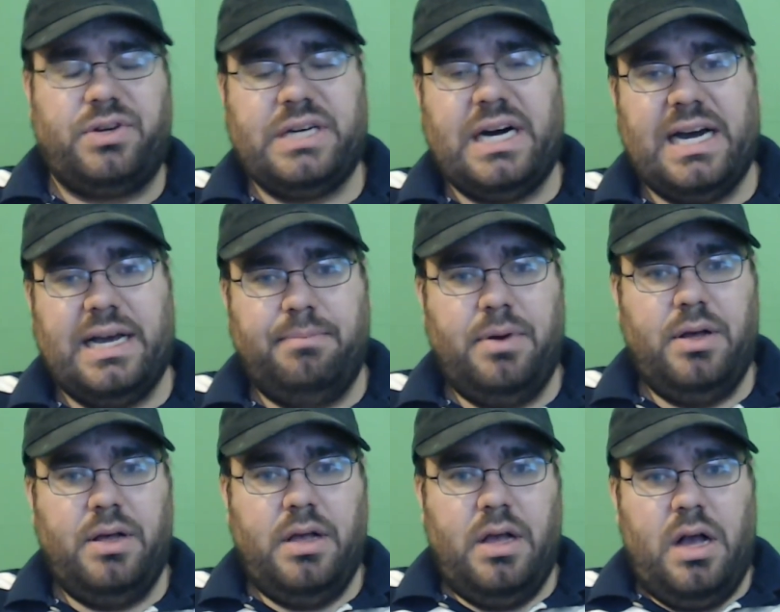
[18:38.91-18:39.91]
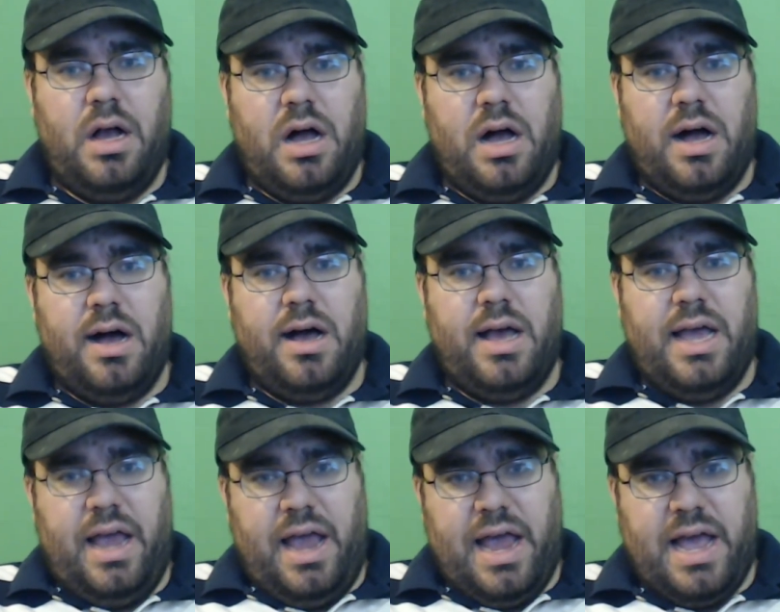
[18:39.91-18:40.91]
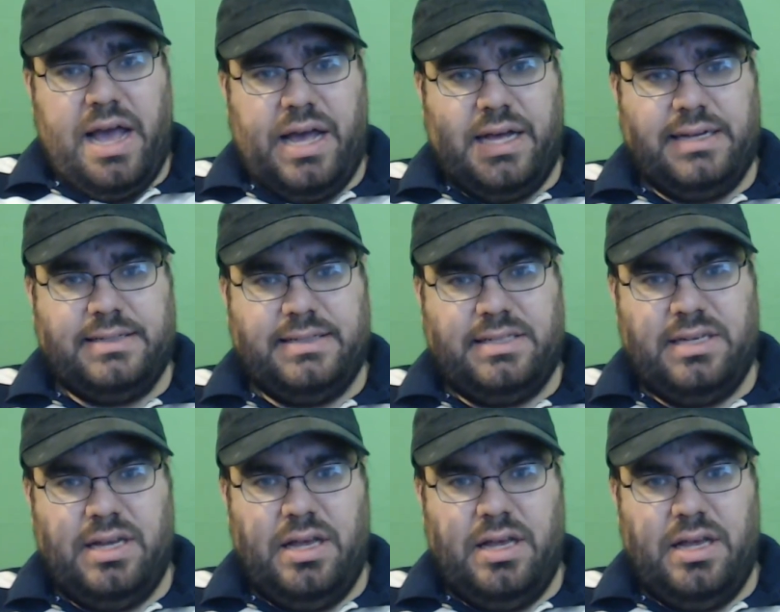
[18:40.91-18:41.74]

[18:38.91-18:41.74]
time, and